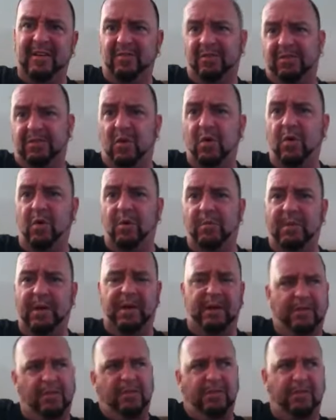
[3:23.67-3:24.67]
It was cool,
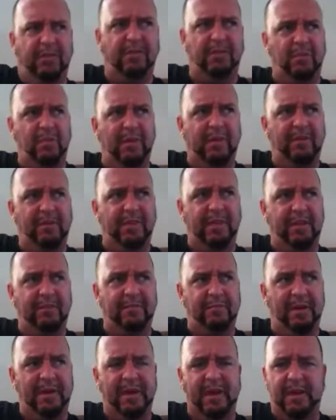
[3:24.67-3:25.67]
but it was just a weird thing
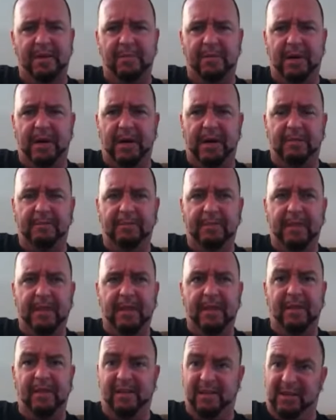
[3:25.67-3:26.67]
for my dad to buy.
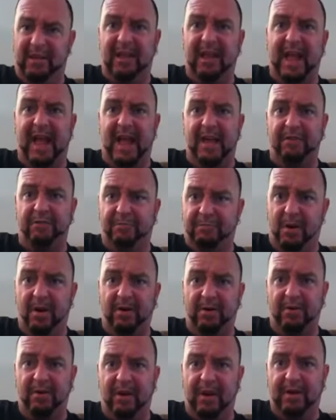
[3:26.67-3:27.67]
The Clash,
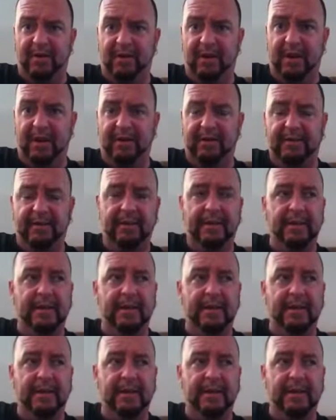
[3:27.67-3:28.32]
punk rock, right?